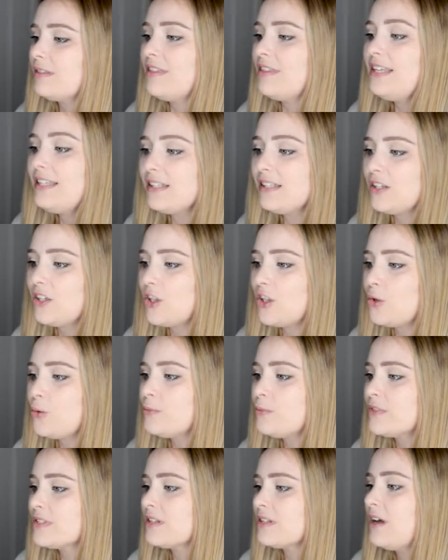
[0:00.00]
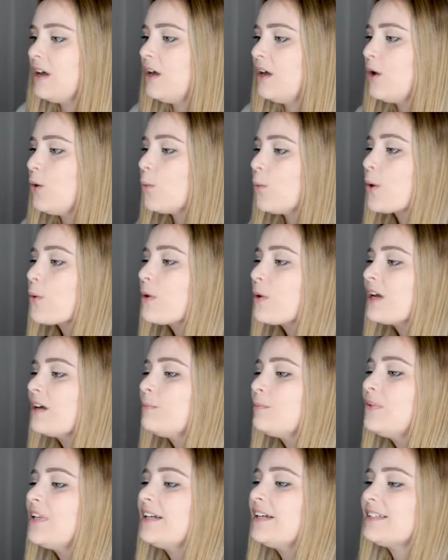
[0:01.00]
these cubes where we
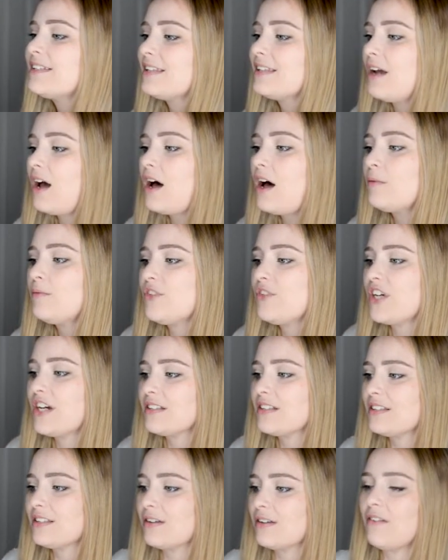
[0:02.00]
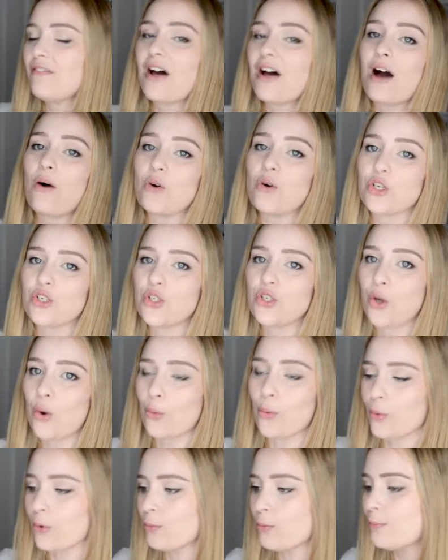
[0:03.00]
can place the objects of our
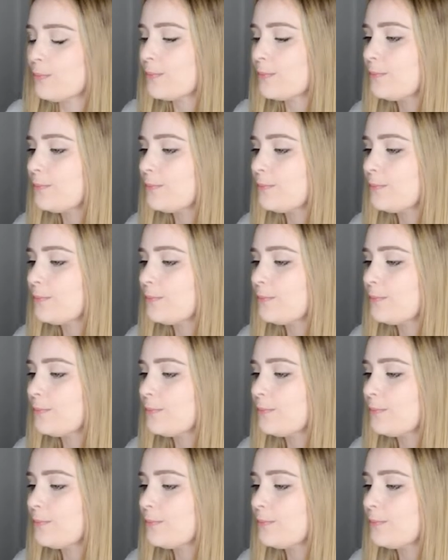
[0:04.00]
showroom.